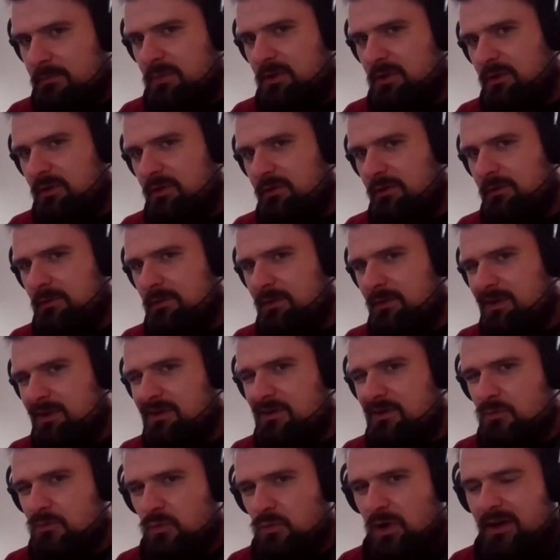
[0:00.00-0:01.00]
Because
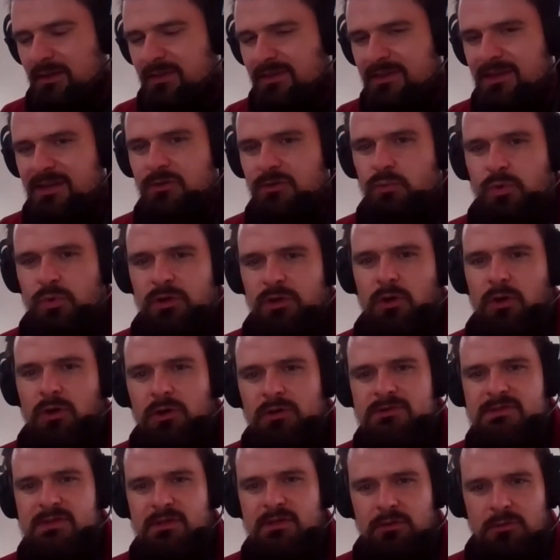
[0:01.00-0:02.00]
I think we're
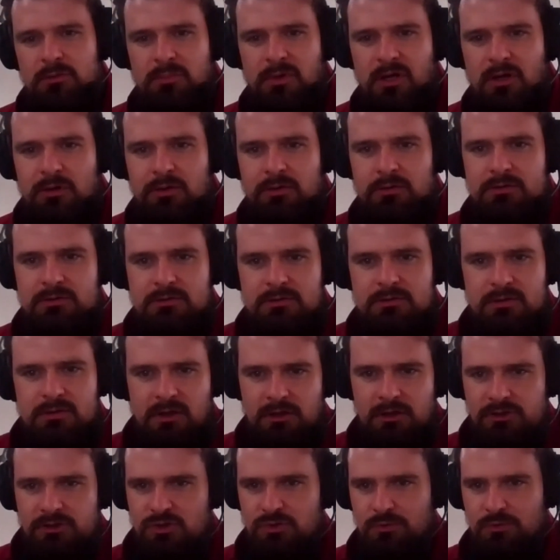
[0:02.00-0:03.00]
also about
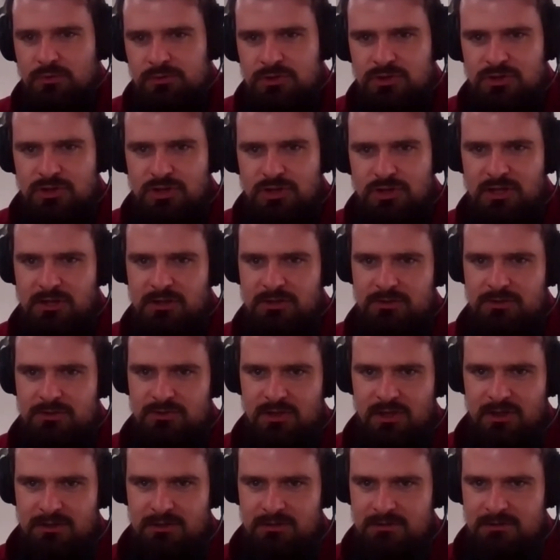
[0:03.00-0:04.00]
cultural change
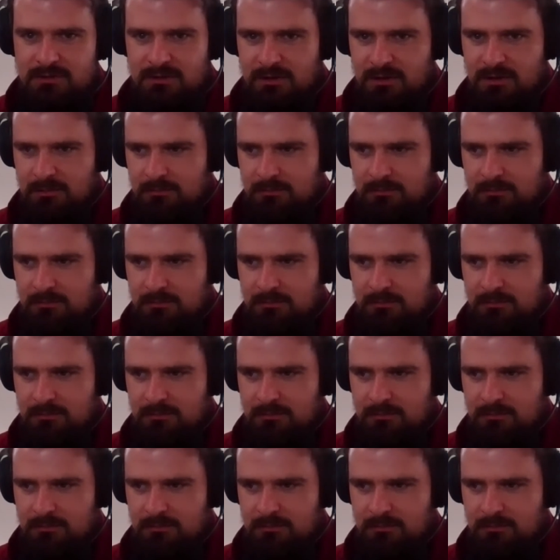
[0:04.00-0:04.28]
and